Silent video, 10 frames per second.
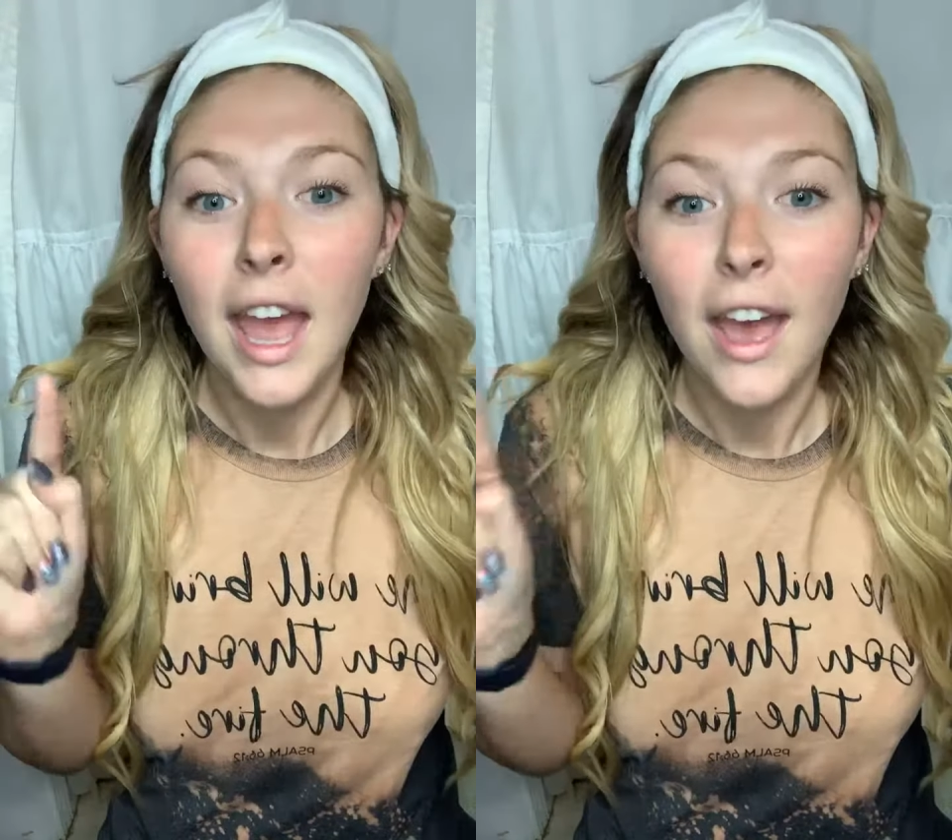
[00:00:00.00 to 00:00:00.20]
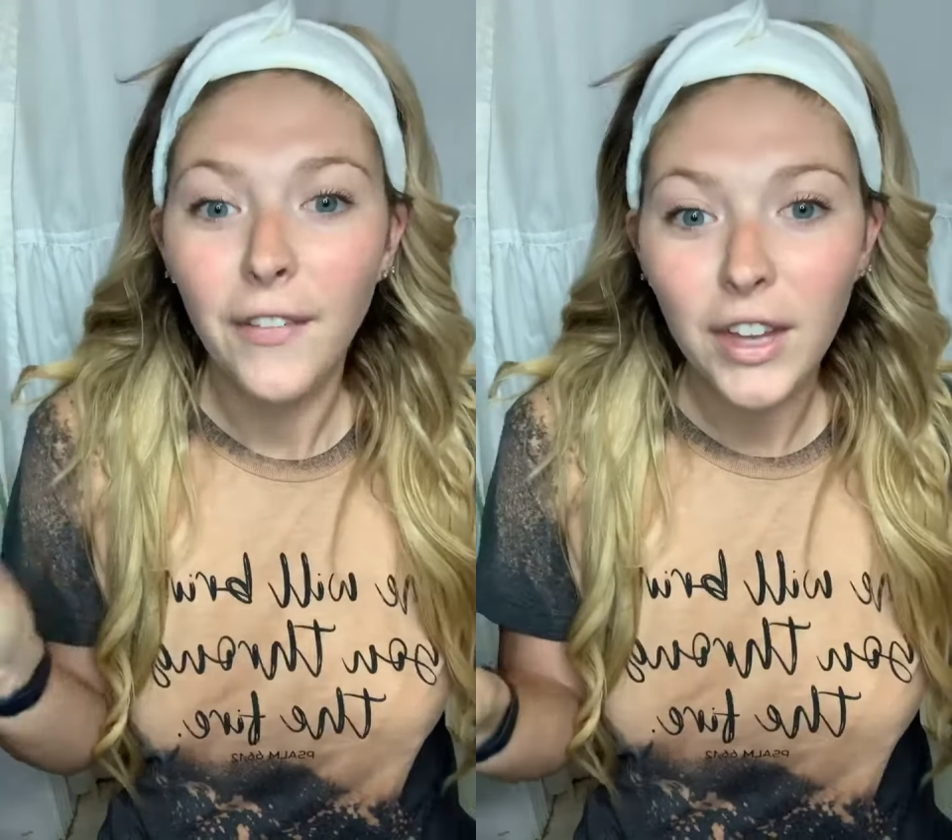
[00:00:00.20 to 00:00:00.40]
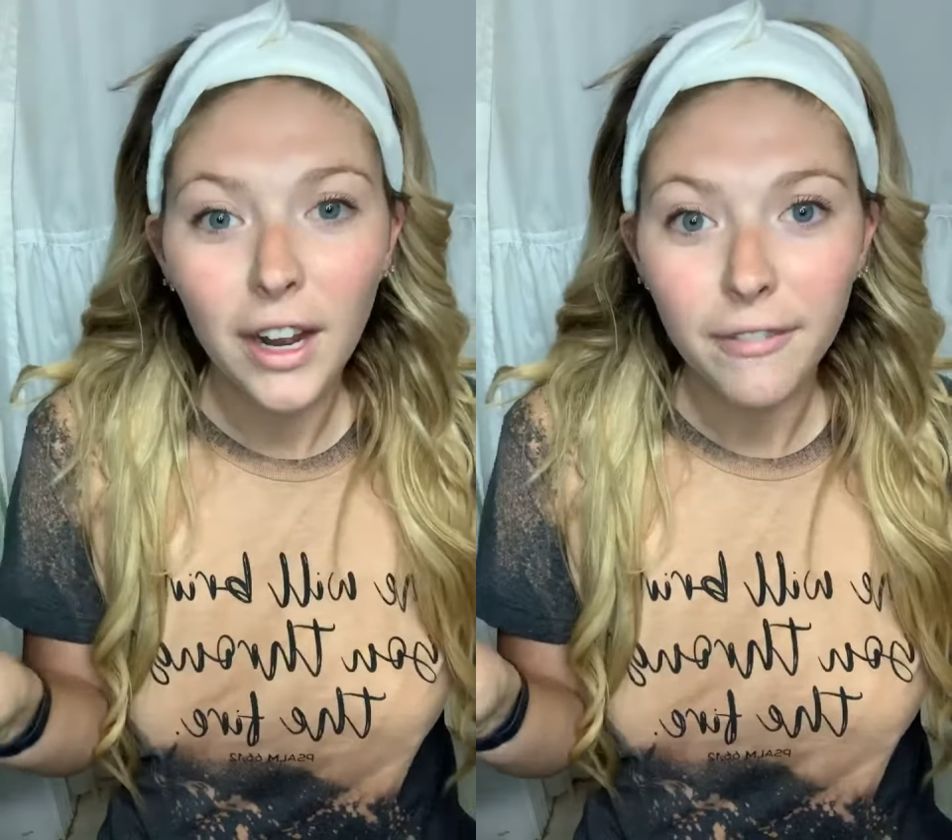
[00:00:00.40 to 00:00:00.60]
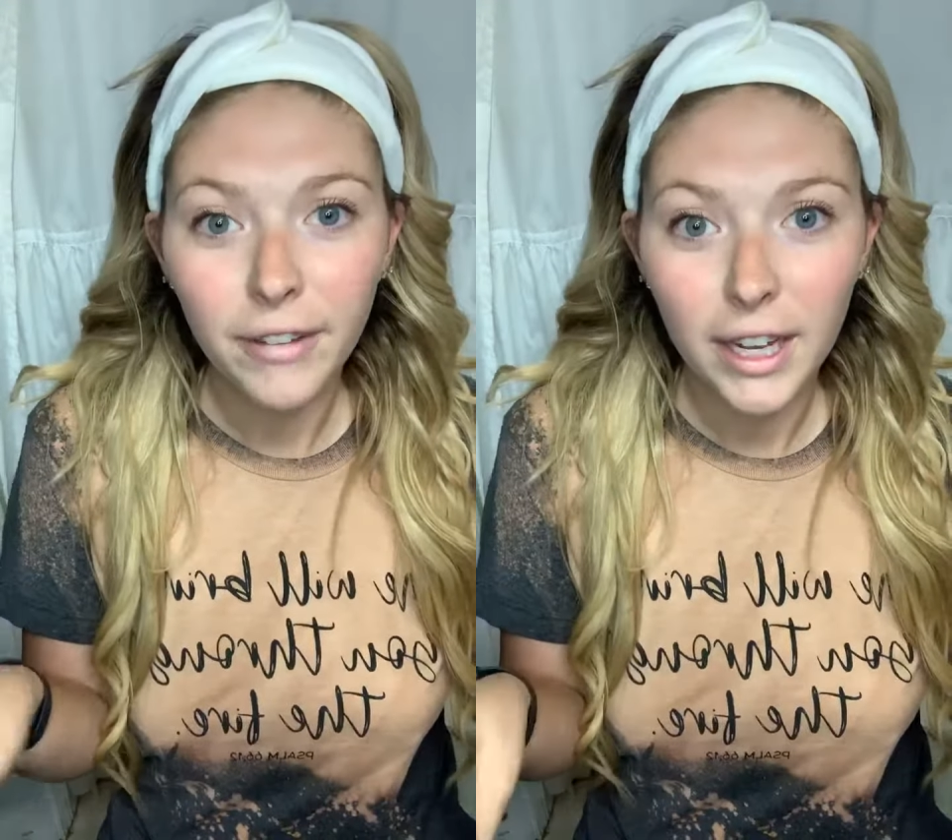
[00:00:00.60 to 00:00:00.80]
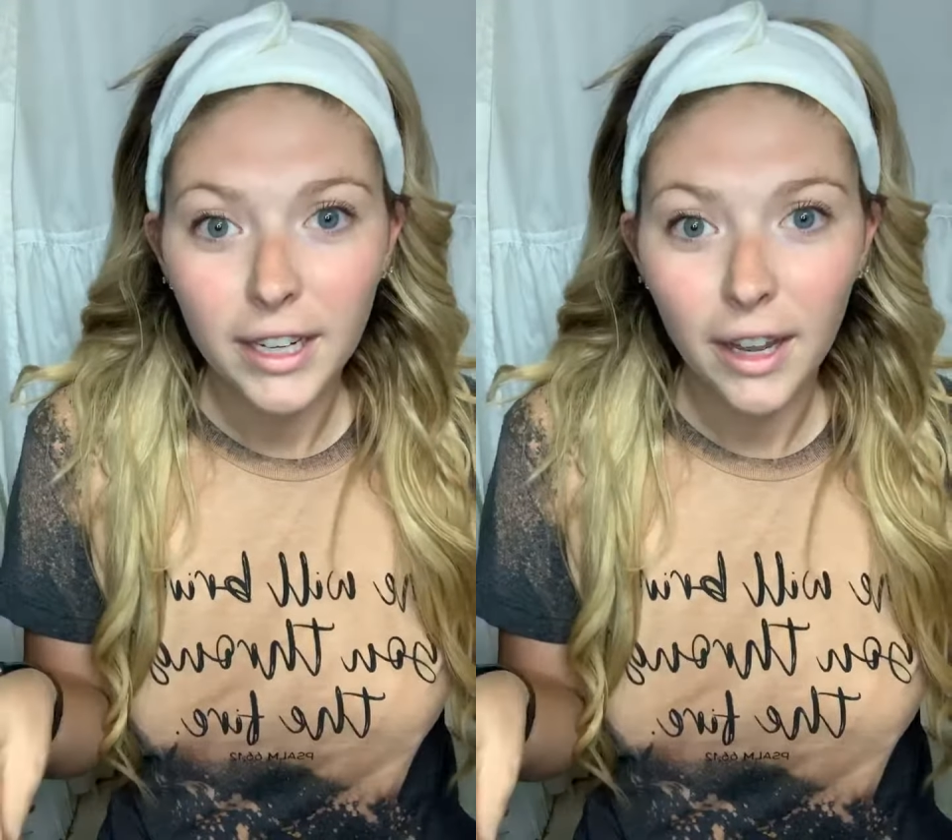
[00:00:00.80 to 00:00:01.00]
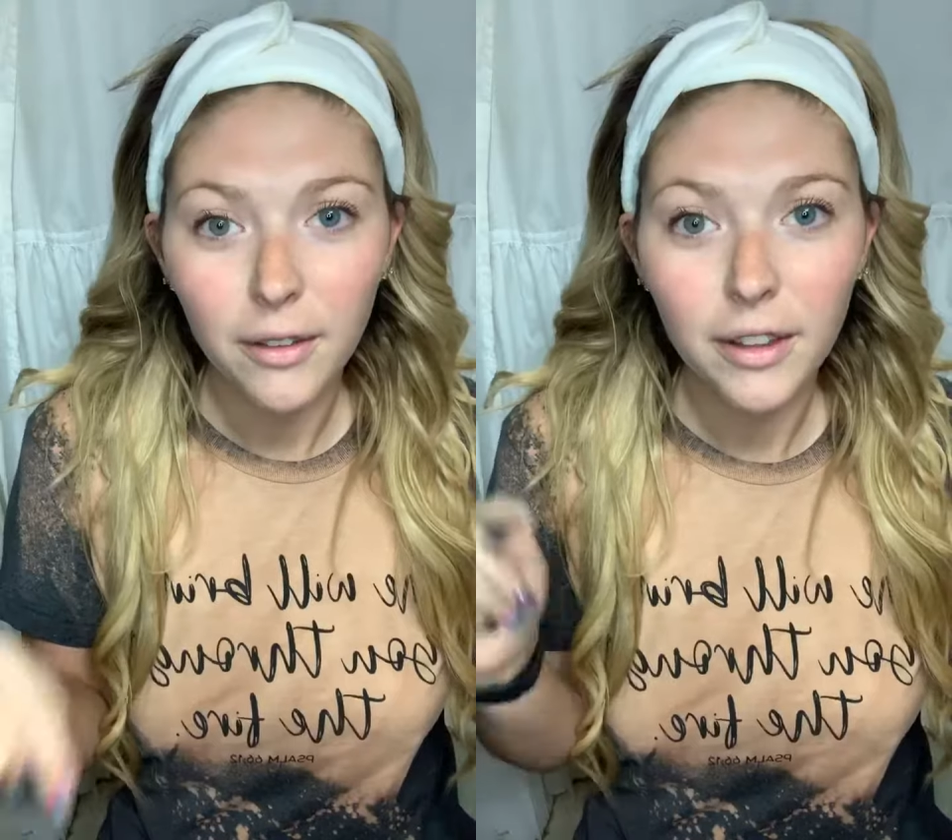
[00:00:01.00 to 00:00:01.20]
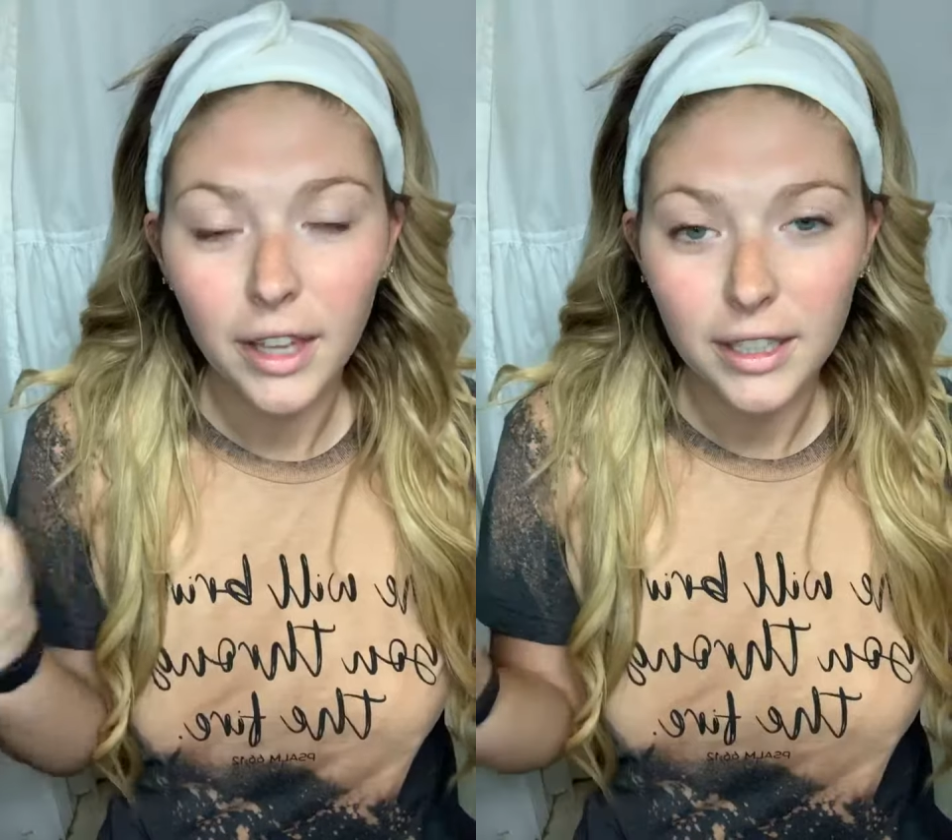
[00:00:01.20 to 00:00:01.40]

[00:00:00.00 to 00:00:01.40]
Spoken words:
and then I find out that they